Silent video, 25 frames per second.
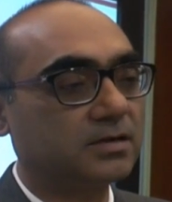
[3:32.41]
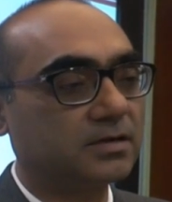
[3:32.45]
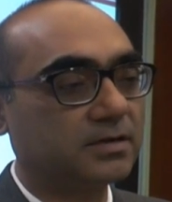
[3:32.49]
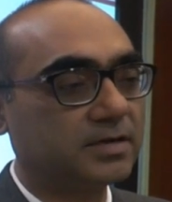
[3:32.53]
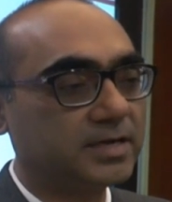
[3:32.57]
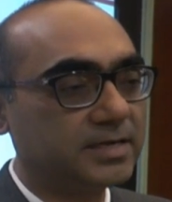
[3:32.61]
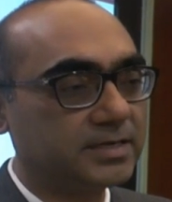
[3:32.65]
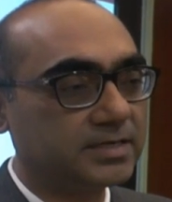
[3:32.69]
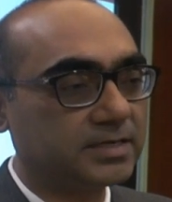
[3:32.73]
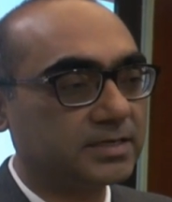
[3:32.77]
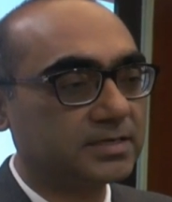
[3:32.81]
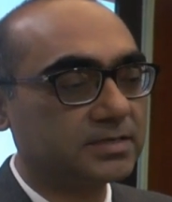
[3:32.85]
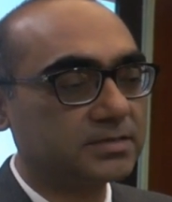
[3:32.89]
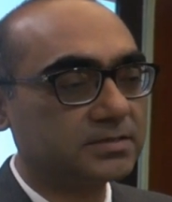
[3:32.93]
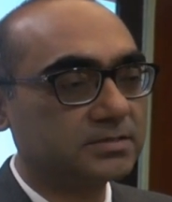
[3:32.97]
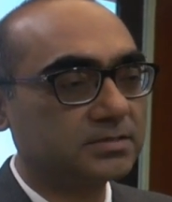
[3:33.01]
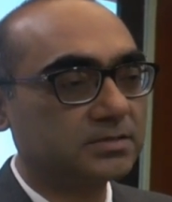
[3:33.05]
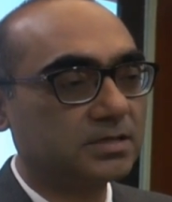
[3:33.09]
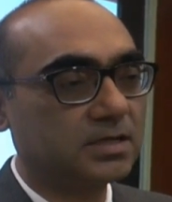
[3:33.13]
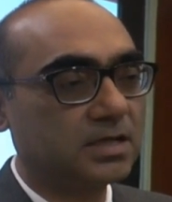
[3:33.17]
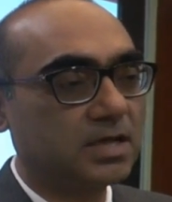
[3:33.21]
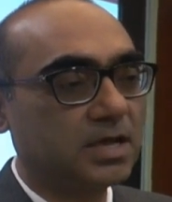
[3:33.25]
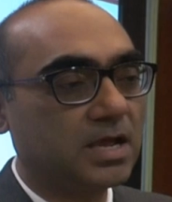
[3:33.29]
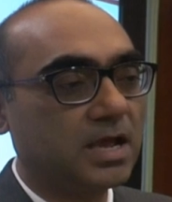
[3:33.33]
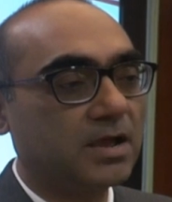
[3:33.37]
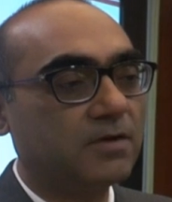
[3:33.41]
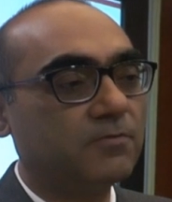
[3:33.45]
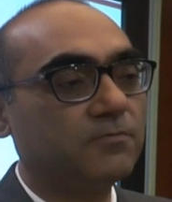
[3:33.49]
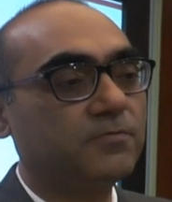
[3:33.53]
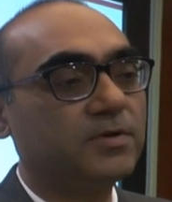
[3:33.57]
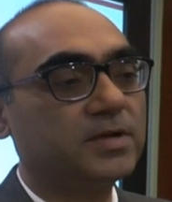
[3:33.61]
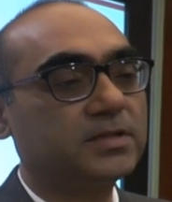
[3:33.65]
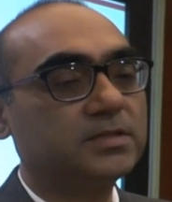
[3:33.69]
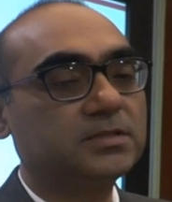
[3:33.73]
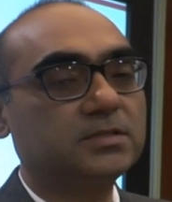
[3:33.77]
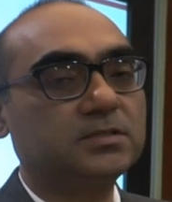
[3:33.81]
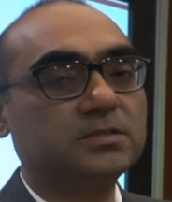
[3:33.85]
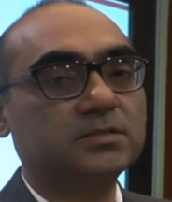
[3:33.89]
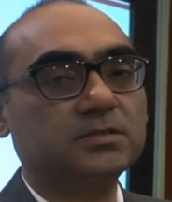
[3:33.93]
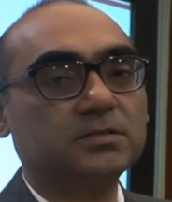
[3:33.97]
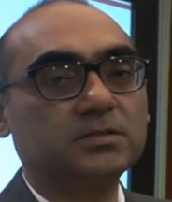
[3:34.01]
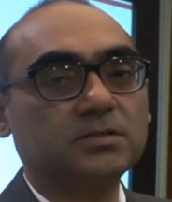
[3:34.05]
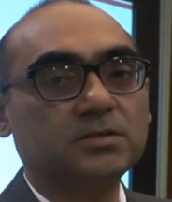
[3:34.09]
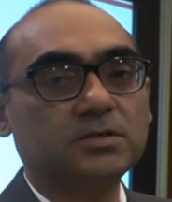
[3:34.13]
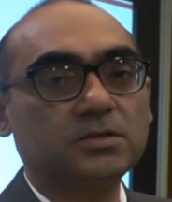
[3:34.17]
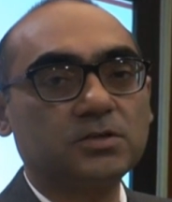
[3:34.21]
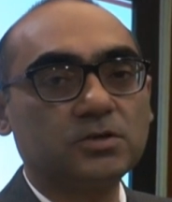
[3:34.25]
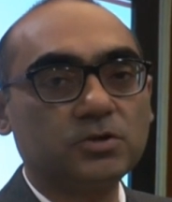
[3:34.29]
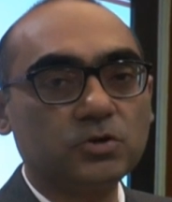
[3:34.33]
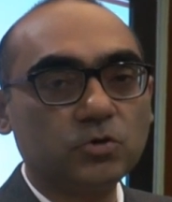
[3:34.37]
returns with
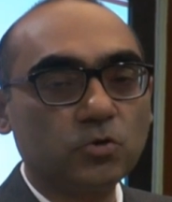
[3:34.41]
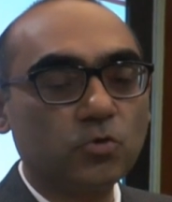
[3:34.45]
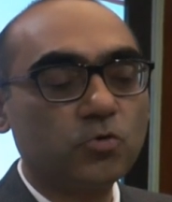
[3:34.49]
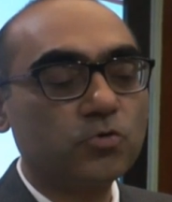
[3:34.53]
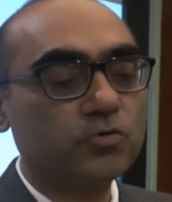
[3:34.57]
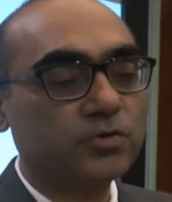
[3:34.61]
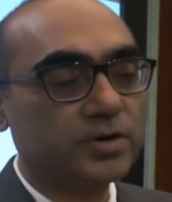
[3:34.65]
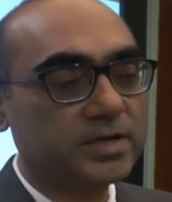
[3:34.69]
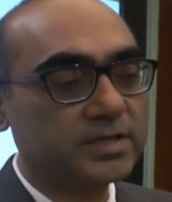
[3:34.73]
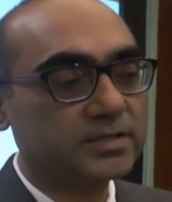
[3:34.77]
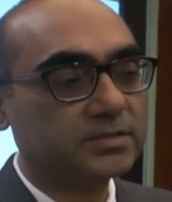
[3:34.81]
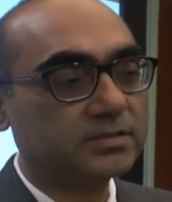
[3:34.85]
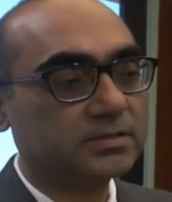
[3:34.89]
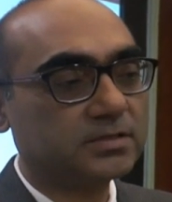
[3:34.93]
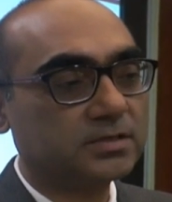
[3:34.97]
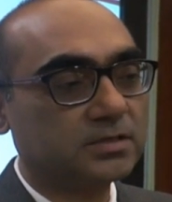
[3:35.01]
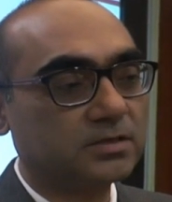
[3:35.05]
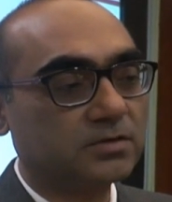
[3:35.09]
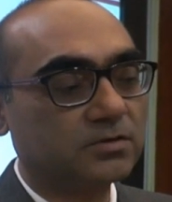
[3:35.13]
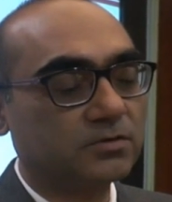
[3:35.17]
no risk,